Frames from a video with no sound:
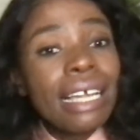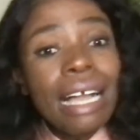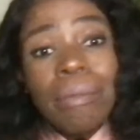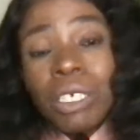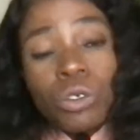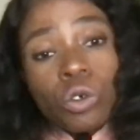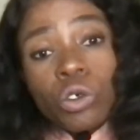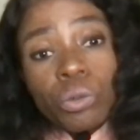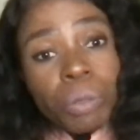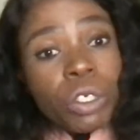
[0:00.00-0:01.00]
I mean, you
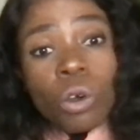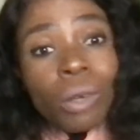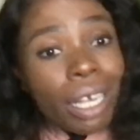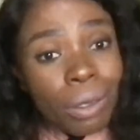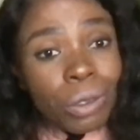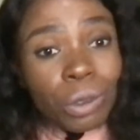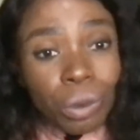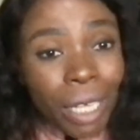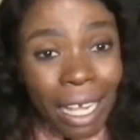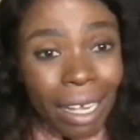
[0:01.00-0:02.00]
could be knowing how to
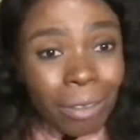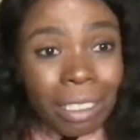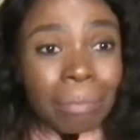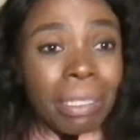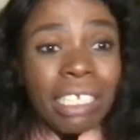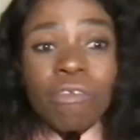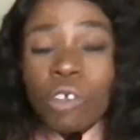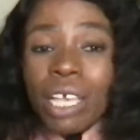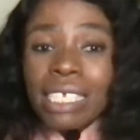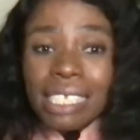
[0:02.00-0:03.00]
do accounting, but if
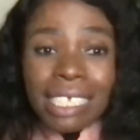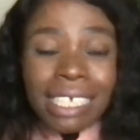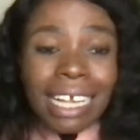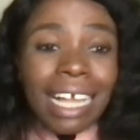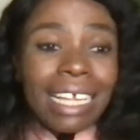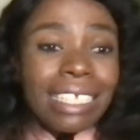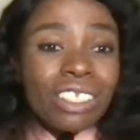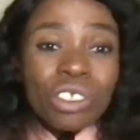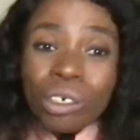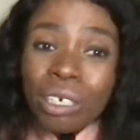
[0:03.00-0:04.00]
you are a singer,
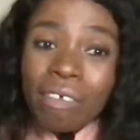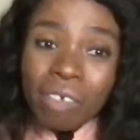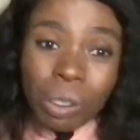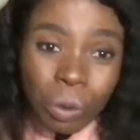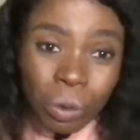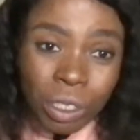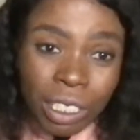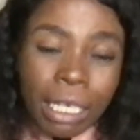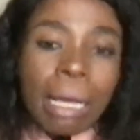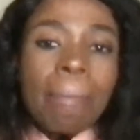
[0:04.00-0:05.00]
it's not going to feel good.
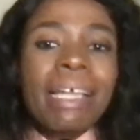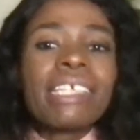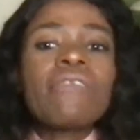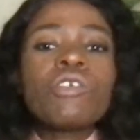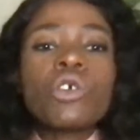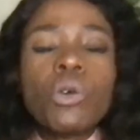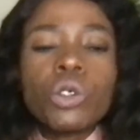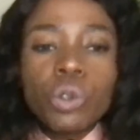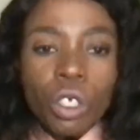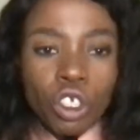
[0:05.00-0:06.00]
But if you're
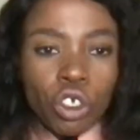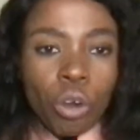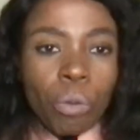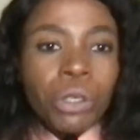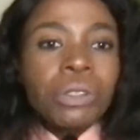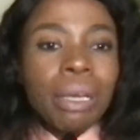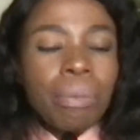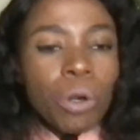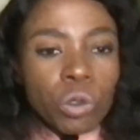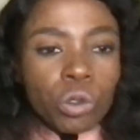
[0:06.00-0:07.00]
going to a job where you're
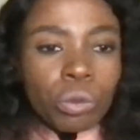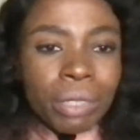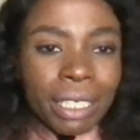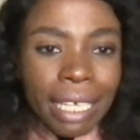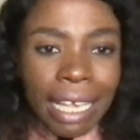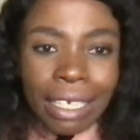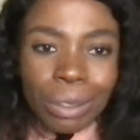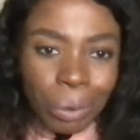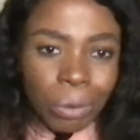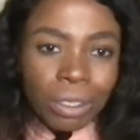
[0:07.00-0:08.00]
supposed to be a
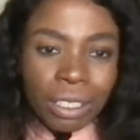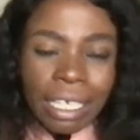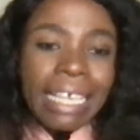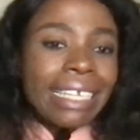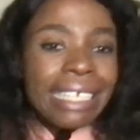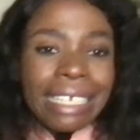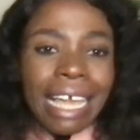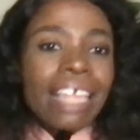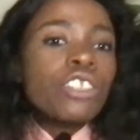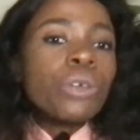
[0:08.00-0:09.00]
healer,
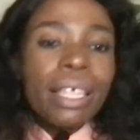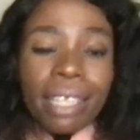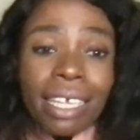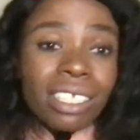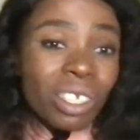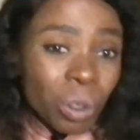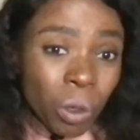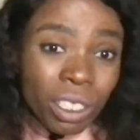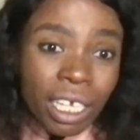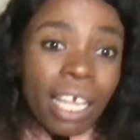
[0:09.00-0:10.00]
and you are there as a
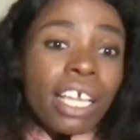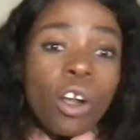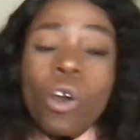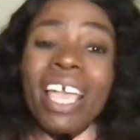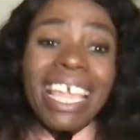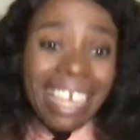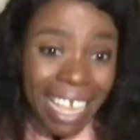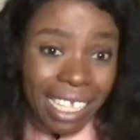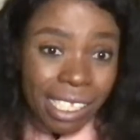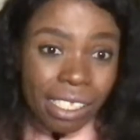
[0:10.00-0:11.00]
doctor or a
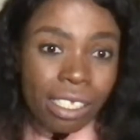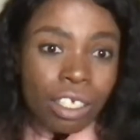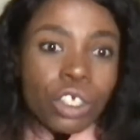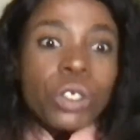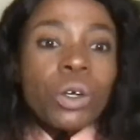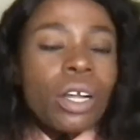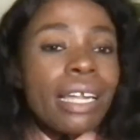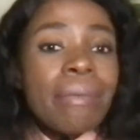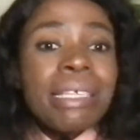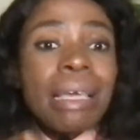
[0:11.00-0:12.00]
nurse, you're going
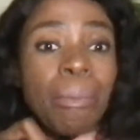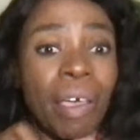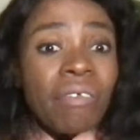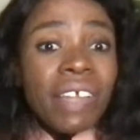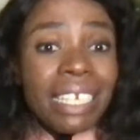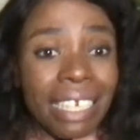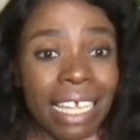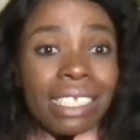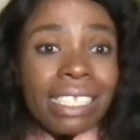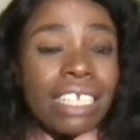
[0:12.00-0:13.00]
to be the perfect
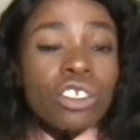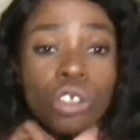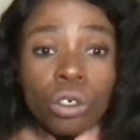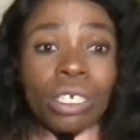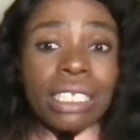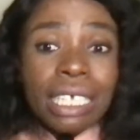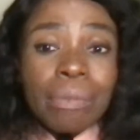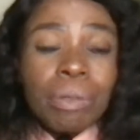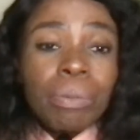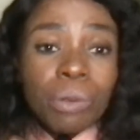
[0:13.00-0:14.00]
nurse that is not going to tell
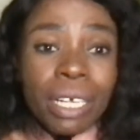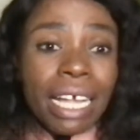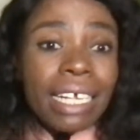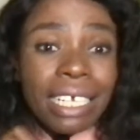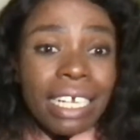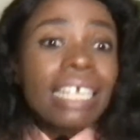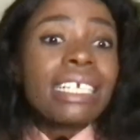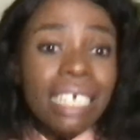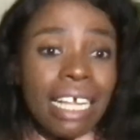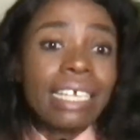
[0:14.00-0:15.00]
people, kak,
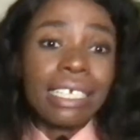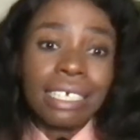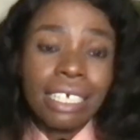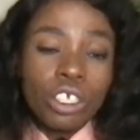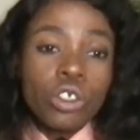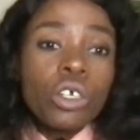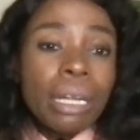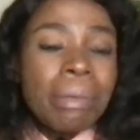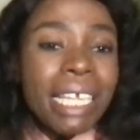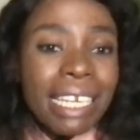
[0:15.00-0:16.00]
kak, kak. You're going
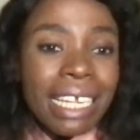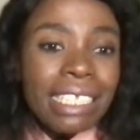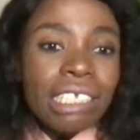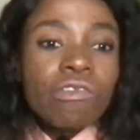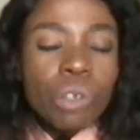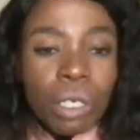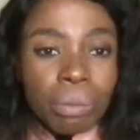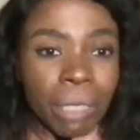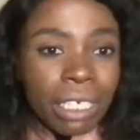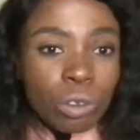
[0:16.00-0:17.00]
to be a nurse. If you were
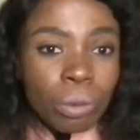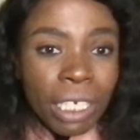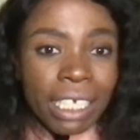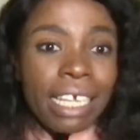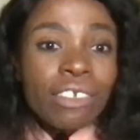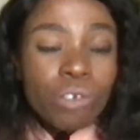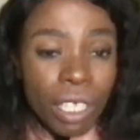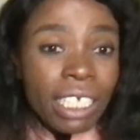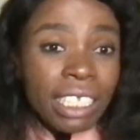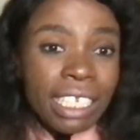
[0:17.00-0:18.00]
made to be a healer and you are
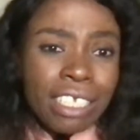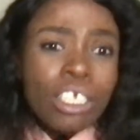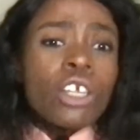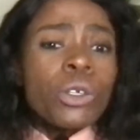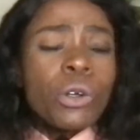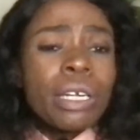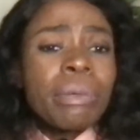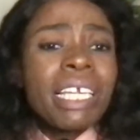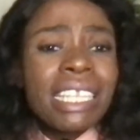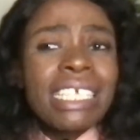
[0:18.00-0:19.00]
there as a nurse, you're going to
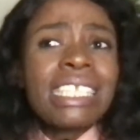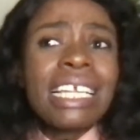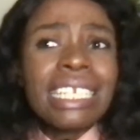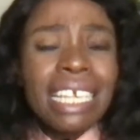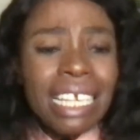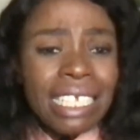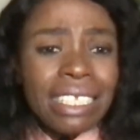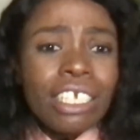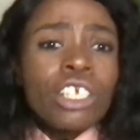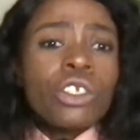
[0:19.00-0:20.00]
be a nurse that
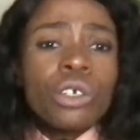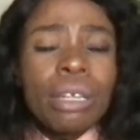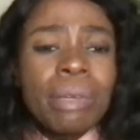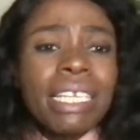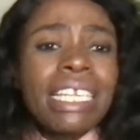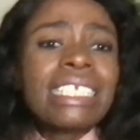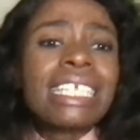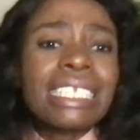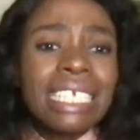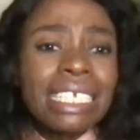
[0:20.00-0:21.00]
cares. You're going to be a nurse
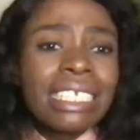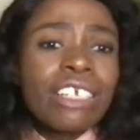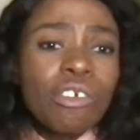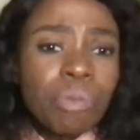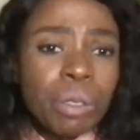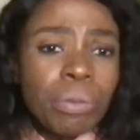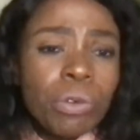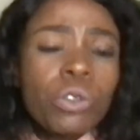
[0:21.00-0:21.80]
that takes care of people.